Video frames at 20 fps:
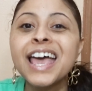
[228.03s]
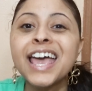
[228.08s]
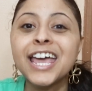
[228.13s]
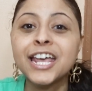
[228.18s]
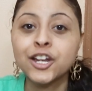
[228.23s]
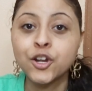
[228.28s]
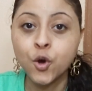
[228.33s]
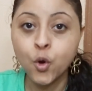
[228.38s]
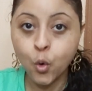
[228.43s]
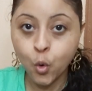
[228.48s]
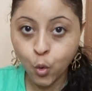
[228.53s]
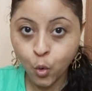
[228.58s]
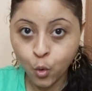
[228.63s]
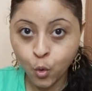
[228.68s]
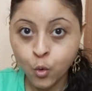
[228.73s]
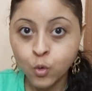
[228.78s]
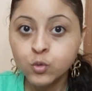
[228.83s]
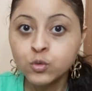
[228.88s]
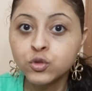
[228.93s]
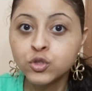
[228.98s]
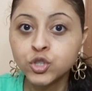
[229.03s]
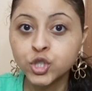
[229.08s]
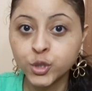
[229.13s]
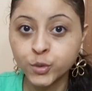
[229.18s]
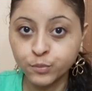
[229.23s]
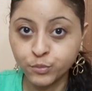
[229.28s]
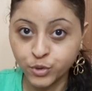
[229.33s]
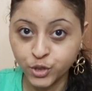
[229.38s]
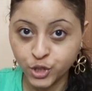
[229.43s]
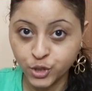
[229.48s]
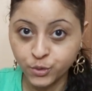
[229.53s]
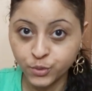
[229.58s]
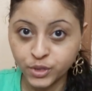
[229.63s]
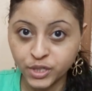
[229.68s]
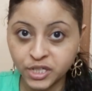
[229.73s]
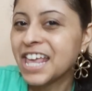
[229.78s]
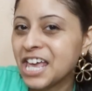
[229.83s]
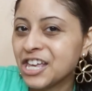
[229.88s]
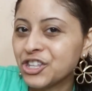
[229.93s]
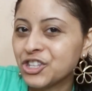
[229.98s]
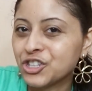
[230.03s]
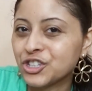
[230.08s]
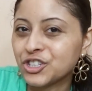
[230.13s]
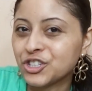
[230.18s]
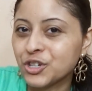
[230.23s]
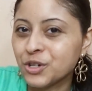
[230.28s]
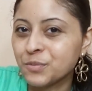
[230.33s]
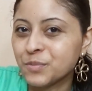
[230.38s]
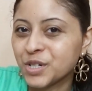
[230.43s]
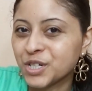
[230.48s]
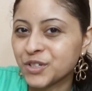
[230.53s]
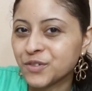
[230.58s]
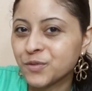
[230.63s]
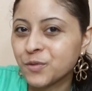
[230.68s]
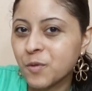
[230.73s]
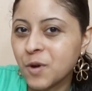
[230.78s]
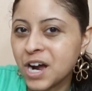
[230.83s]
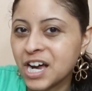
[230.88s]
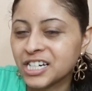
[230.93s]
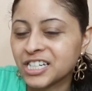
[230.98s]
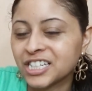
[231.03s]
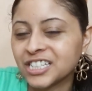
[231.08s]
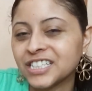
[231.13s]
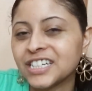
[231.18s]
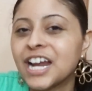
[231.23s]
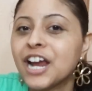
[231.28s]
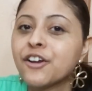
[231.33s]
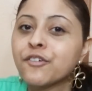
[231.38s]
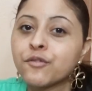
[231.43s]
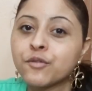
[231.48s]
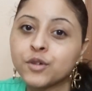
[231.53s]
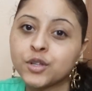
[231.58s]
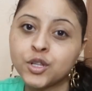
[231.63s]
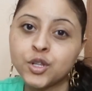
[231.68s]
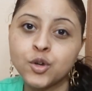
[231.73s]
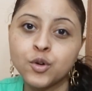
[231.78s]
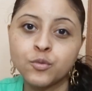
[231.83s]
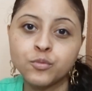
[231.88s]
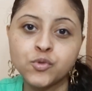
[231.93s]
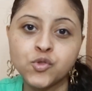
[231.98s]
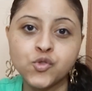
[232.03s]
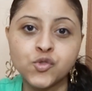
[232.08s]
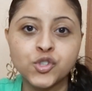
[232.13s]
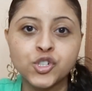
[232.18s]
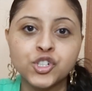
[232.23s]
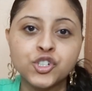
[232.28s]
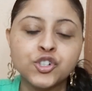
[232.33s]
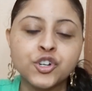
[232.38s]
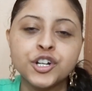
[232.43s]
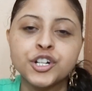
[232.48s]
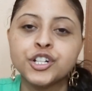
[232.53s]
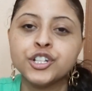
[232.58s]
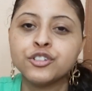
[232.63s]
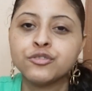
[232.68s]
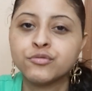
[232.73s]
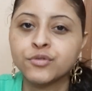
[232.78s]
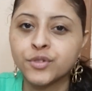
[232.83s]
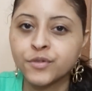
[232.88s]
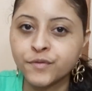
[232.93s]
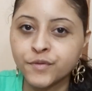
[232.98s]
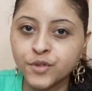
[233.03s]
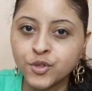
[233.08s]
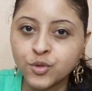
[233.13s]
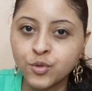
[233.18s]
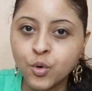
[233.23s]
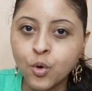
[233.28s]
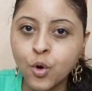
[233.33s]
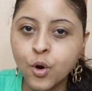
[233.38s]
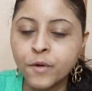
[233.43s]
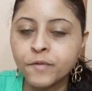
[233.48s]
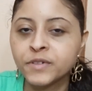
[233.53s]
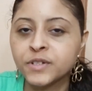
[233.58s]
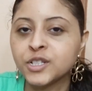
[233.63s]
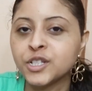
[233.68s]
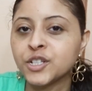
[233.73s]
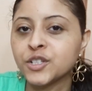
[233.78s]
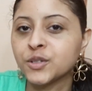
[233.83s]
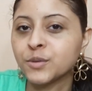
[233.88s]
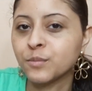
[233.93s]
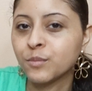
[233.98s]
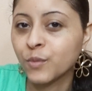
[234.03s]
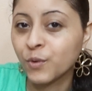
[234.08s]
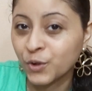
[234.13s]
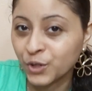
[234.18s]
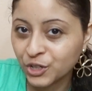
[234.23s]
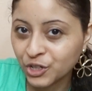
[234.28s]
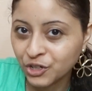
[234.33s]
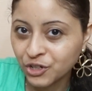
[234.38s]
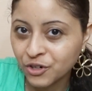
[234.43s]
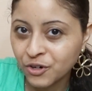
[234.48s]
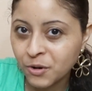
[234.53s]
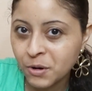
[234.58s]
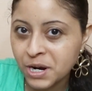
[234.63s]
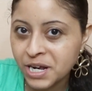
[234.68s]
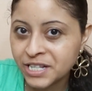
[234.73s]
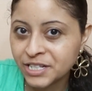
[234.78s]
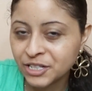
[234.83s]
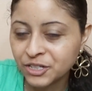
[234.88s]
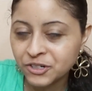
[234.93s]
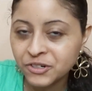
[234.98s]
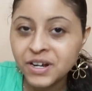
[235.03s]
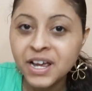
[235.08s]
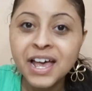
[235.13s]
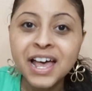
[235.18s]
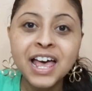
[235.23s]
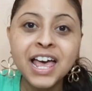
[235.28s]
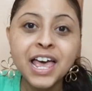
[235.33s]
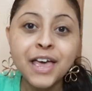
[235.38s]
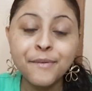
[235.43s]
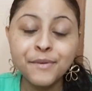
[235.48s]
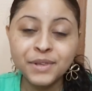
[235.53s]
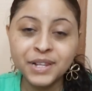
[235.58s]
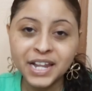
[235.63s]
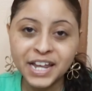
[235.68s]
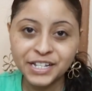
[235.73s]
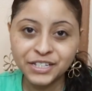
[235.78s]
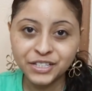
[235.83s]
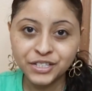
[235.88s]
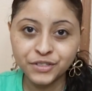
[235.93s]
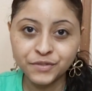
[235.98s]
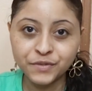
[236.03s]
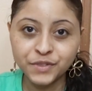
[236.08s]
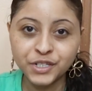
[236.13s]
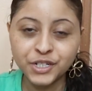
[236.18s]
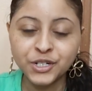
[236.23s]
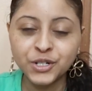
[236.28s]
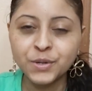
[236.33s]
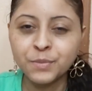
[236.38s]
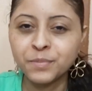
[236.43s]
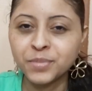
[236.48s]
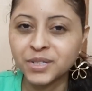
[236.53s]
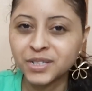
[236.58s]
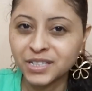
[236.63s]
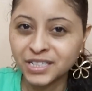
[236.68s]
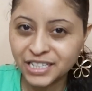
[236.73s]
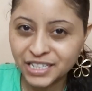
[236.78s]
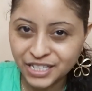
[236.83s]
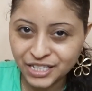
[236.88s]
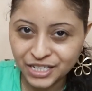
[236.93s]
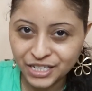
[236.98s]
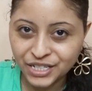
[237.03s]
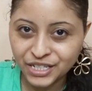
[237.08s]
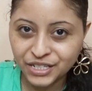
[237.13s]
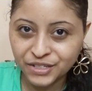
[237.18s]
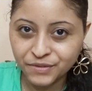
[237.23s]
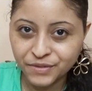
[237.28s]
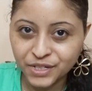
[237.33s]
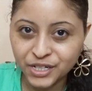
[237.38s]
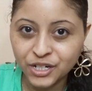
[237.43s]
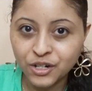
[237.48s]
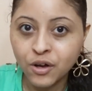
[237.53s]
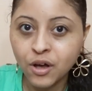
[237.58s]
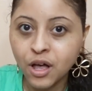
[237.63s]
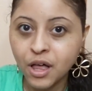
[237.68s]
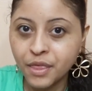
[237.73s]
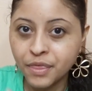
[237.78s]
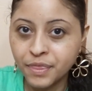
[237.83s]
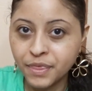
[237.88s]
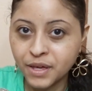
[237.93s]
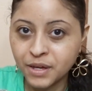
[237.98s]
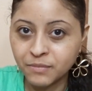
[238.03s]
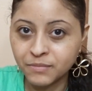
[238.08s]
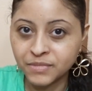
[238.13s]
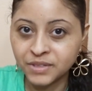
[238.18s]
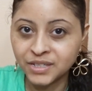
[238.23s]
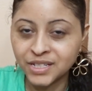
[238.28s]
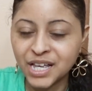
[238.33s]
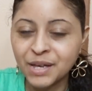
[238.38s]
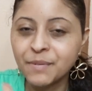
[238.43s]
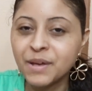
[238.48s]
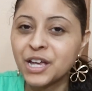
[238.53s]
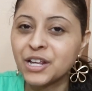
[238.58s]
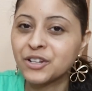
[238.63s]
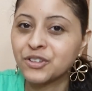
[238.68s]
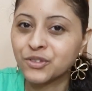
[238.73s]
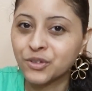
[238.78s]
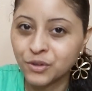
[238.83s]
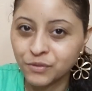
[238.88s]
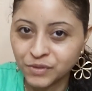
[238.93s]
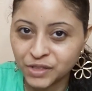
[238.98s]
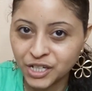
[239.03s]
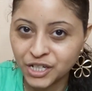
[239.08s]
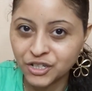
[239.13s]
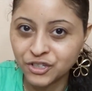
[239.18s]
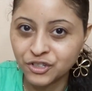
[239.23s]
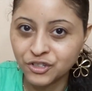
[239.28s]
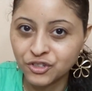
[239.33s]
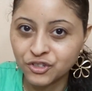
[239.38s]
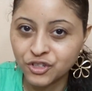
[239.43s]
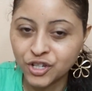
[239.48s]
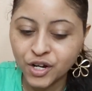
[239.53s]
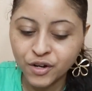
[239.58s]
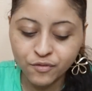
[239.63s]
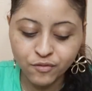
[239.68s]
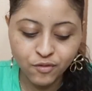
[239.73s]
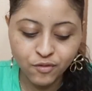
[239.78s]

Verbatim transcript: and Ulta Beauty. Thank you so much for watching. I really hope you enjoyed this review off of this moisturizer. If you like this video, please give this video a thumbs up and don't forget to subscribe